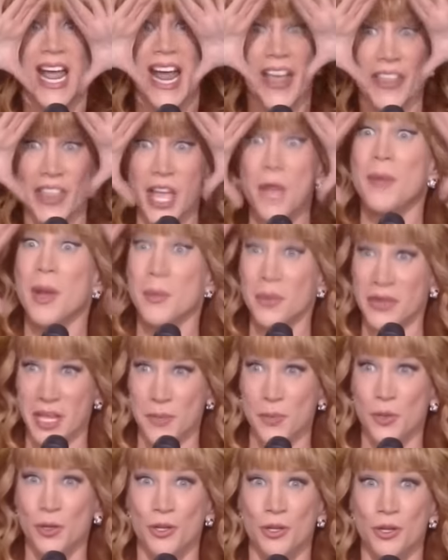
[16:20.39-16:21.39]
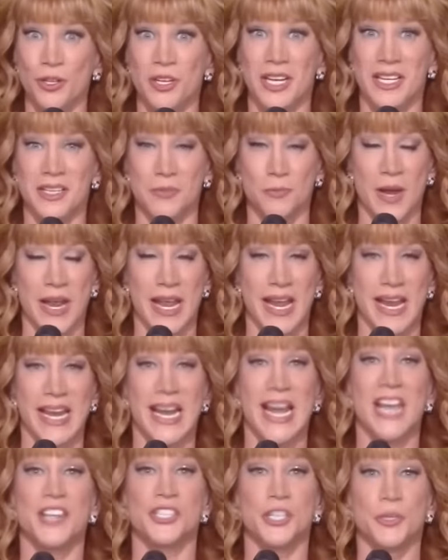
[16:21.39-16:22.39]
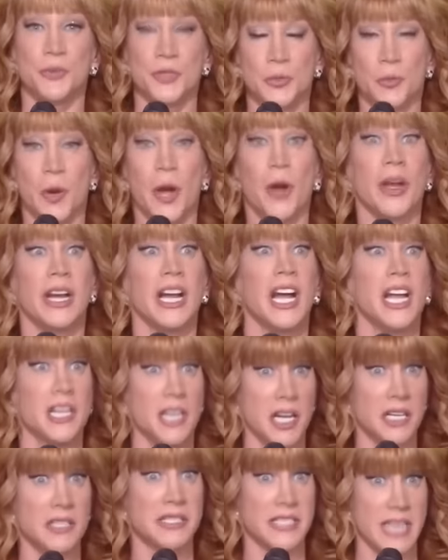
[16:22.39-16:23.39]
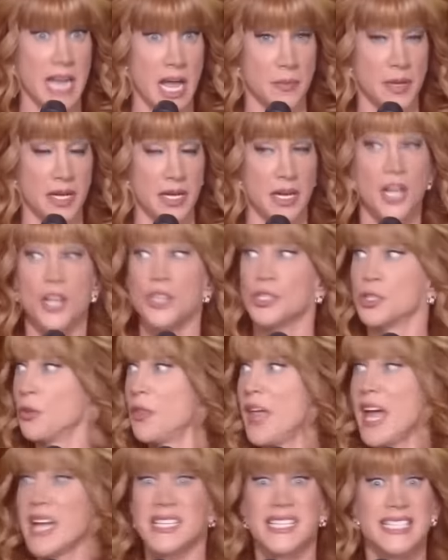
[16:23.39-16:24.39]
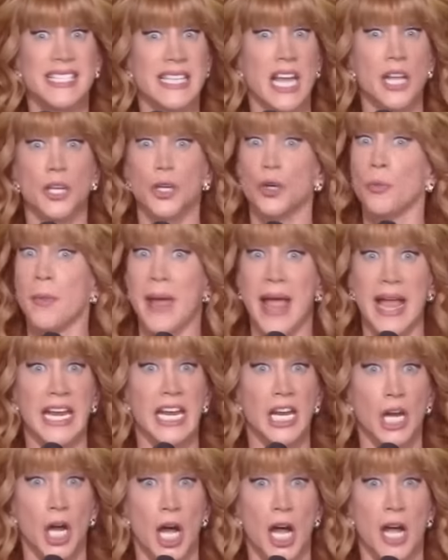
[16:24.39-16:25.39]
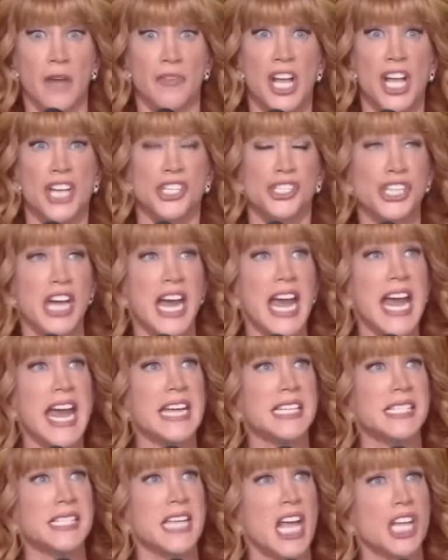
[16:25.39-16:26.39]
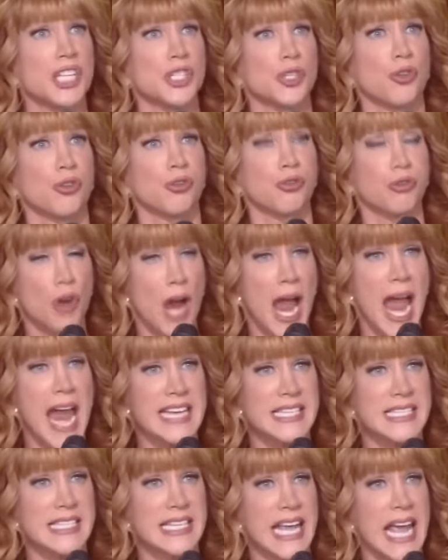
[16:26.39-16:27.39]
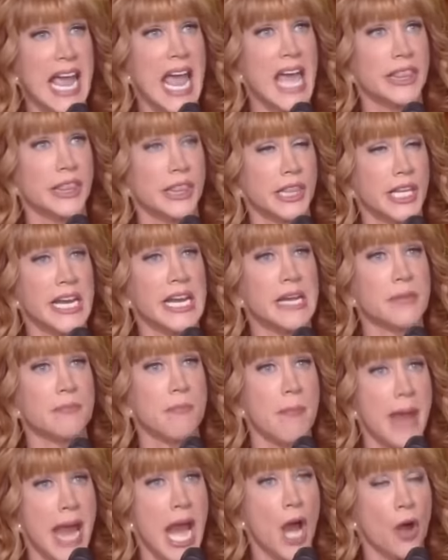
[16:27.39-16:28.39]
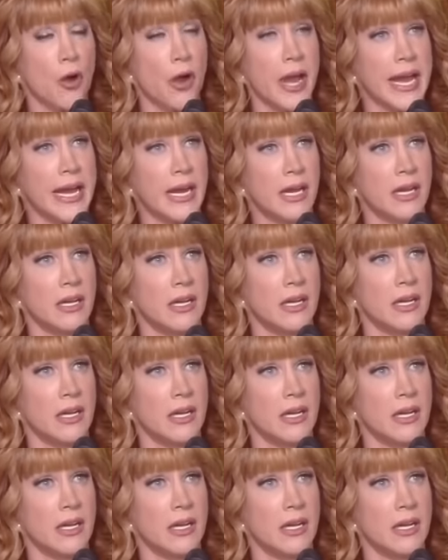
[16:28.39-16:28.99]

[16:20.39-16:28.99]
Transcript: And then remember, they pulled away and she was wearing a nun's habit. So that set your Maggie off. Jesus Christ, Kathleen Mary